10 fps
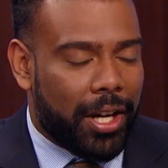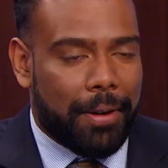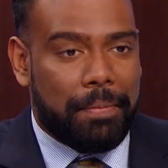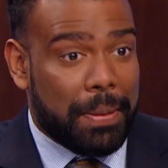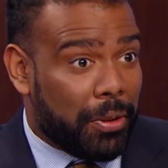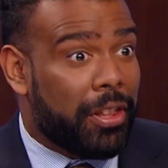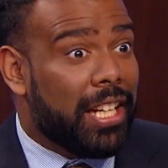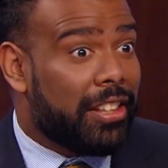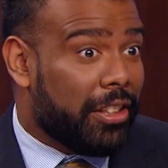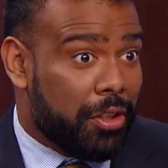where people
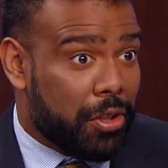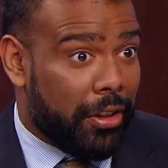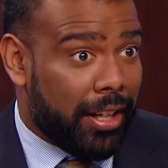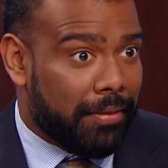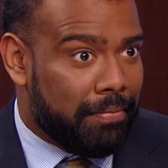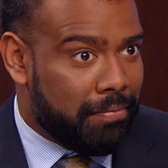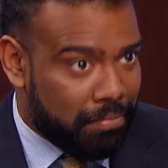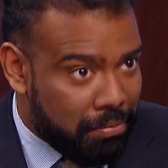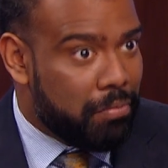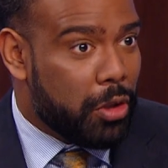think that they're doing
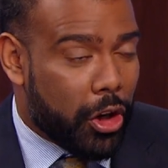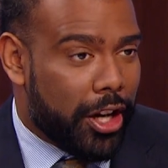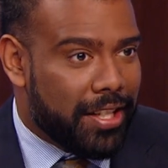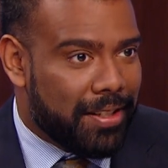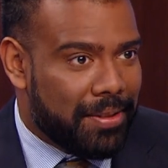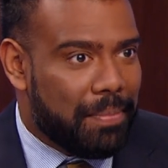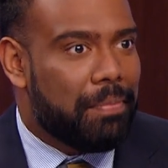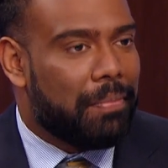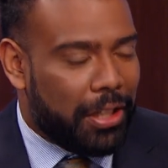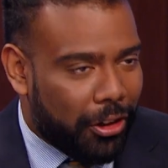good,
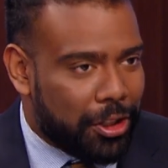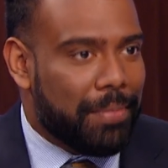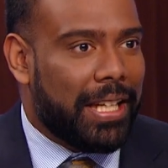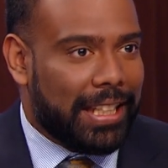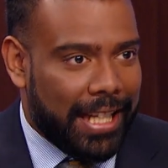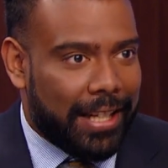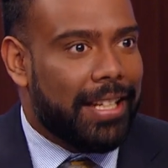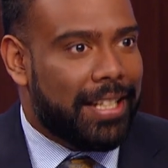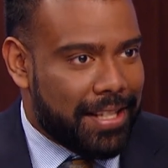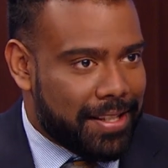but ultimately
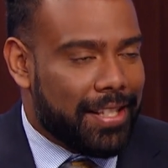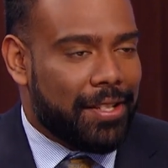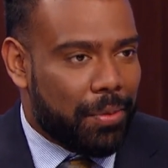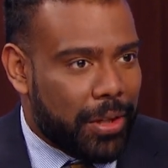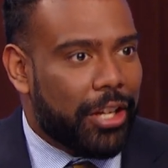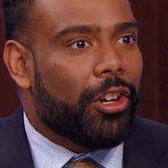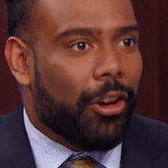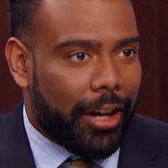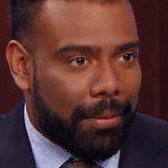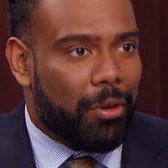it is this reoccurring